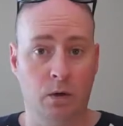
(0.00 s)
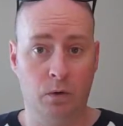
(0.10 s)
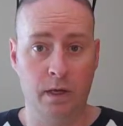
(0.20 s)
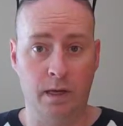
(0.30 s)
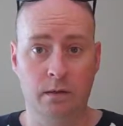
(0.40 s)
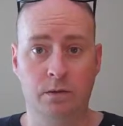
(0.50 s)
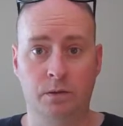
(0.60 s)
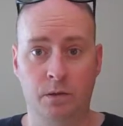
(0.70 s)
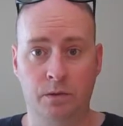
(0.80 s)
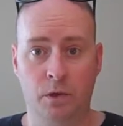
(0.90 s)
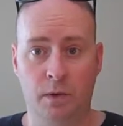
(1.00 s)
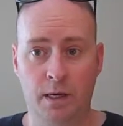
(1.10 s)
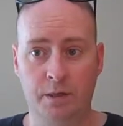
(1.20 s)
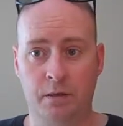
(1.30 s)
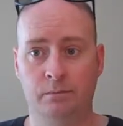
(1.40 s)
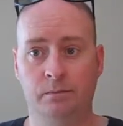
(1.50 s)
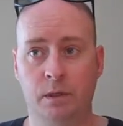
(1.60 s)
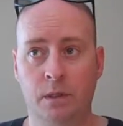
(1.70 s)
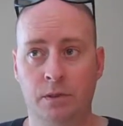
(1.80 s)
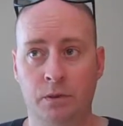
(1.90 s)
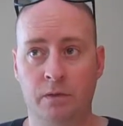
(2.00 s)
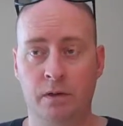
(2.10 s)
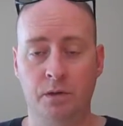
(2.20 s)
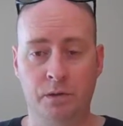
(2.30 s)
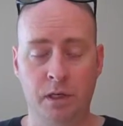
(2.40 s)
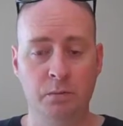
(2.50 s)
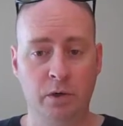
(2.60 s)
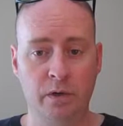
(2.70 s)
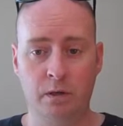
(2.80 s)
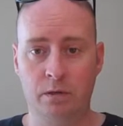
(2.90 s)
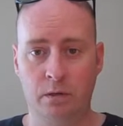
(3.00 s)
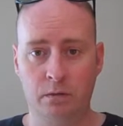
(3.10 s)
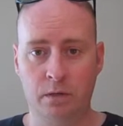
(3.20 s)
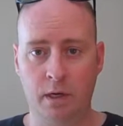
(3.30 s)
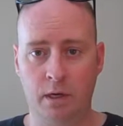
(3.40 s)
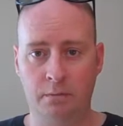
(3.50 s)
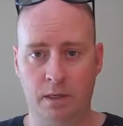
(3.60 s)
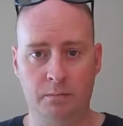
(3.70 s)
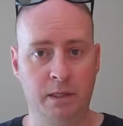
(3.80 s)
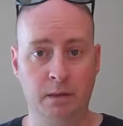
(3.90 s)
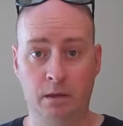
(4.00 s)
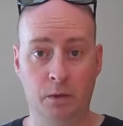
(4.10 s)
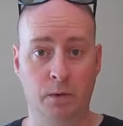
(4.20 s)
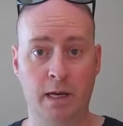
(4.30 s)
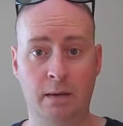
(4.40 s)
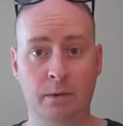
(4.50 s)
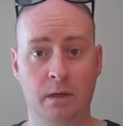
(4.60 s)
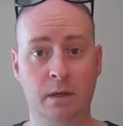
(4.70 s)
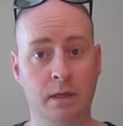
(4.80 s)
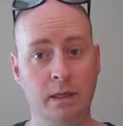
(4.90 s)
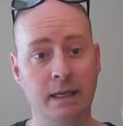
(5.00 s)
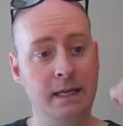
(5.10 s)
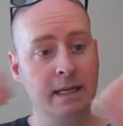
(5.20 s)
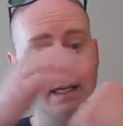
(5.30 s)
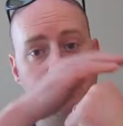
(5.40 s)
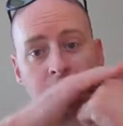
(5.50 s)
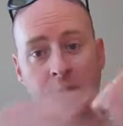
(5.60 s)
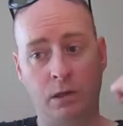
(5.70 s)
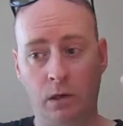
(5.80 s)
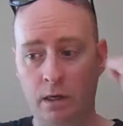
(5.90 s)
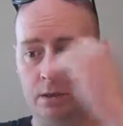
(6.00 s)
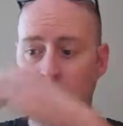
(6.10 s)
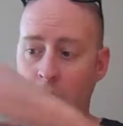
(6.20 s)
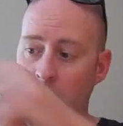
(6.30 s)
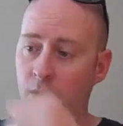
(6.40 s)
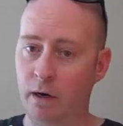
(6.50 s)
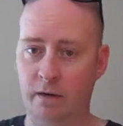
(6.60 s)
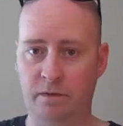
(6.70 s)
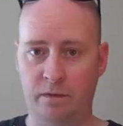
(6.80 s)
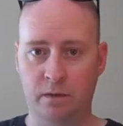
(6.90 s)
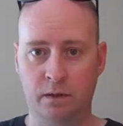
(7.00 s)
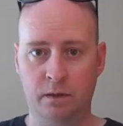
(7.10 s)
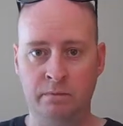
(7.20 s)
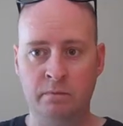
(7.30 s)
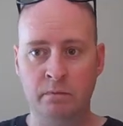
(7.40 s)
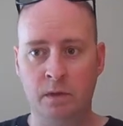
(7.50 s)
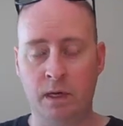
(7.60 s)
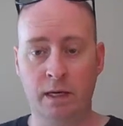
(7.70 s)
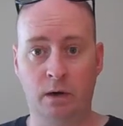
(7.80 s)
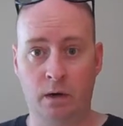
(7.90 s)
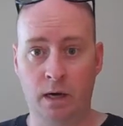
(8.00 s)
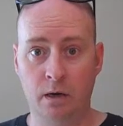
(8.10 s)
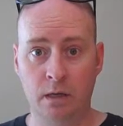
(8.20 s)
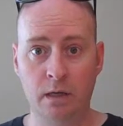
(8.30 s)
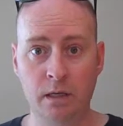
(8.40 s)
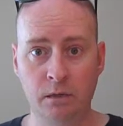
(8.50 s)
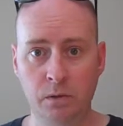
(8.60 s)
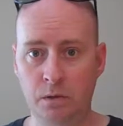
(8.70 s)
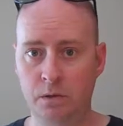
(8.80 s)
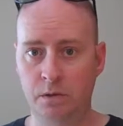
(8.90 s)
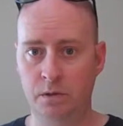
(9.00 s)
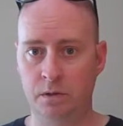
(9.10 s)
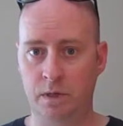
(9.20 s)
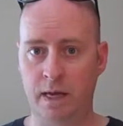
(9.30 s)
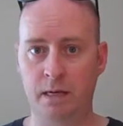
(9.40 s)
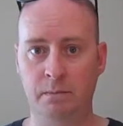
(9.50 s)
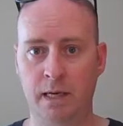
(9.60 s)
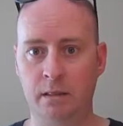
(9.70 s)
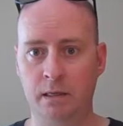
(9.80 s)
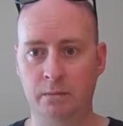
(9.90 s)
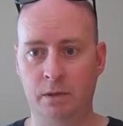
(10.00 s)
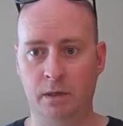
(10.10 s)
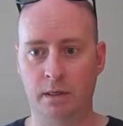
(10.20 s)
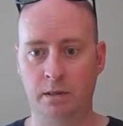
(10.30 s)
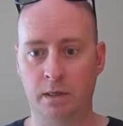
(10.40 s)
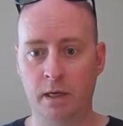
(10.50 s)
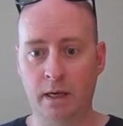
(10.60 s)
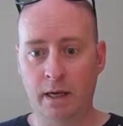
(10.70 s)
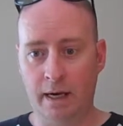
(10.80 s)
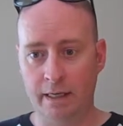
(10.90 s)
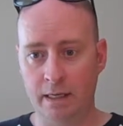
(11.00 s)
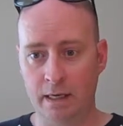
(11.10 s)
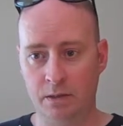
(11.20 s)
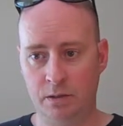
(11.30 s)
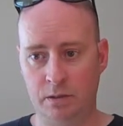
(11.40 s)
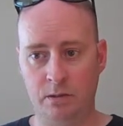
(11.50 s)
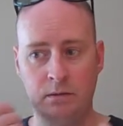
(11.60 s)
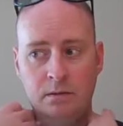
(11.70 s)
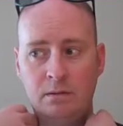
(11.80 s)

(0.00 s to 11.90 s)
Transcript: Okay, so you're still watching. So you've either seen the movie or don't care about me telling you what happened. He gets his claws cut off. I know, how can he lose his adamantium claws? I guess